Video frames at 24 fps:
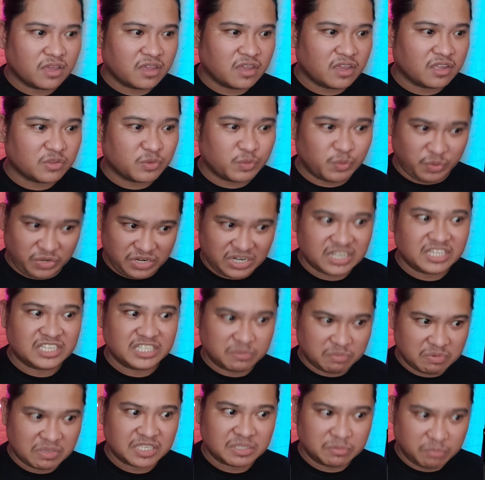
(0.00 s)
it really
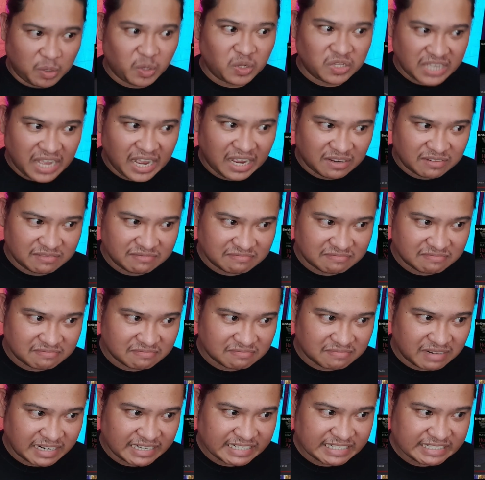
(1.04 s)
speaks ball gown.
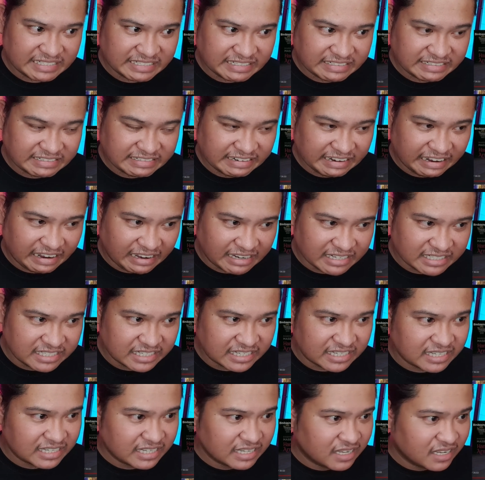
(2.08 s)
My God,
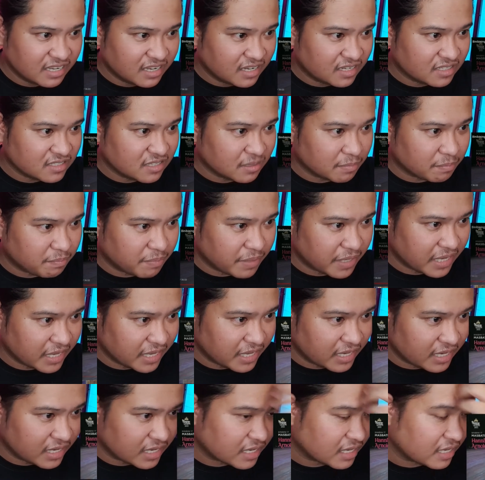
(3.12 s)
the
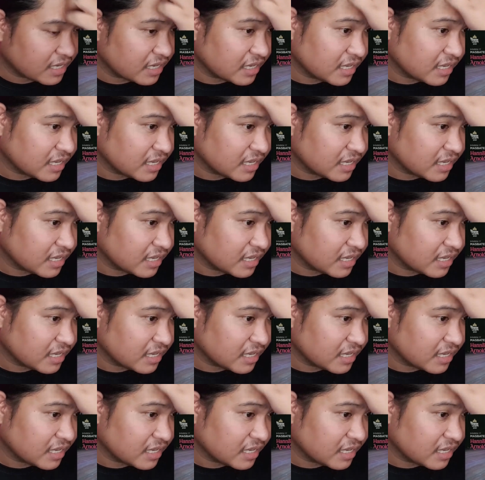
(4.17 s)
pink